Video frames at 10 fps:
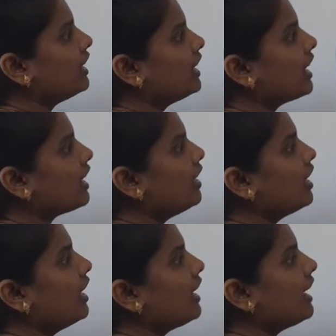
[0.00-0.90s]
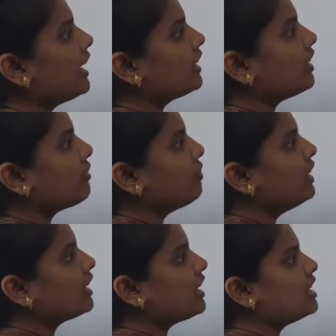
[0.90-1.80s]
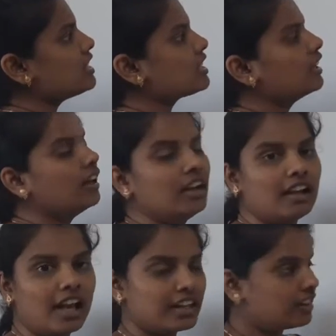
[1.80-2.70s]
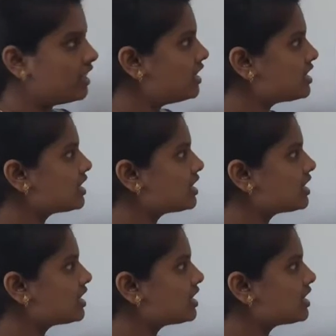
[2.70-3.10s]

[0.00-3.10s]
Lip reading: Here electric field is like this